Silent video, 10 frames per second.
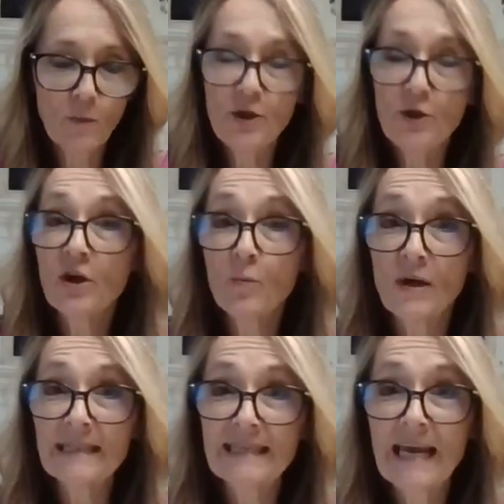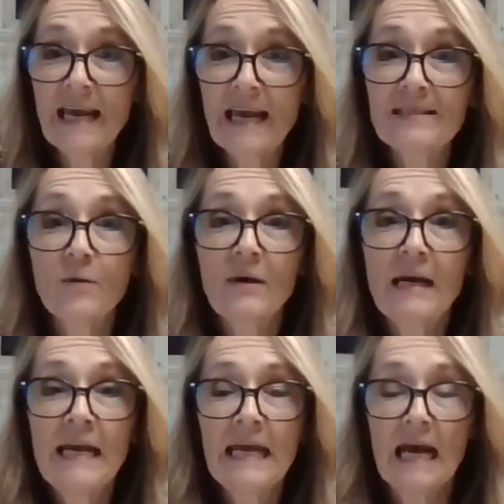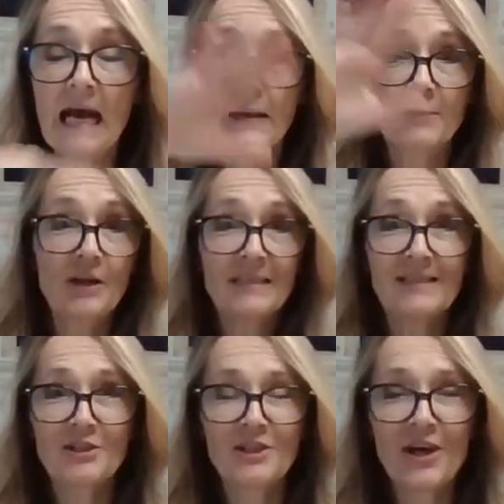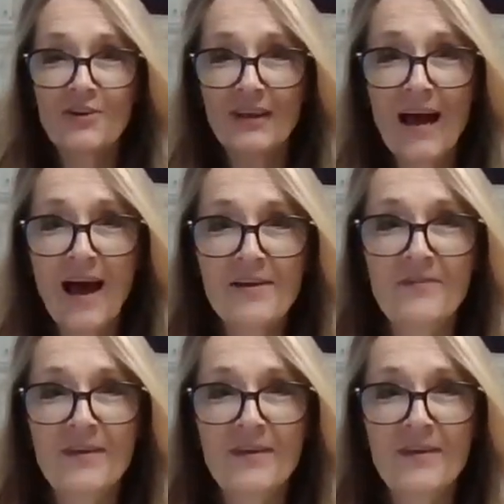What you can win today. So just share the love,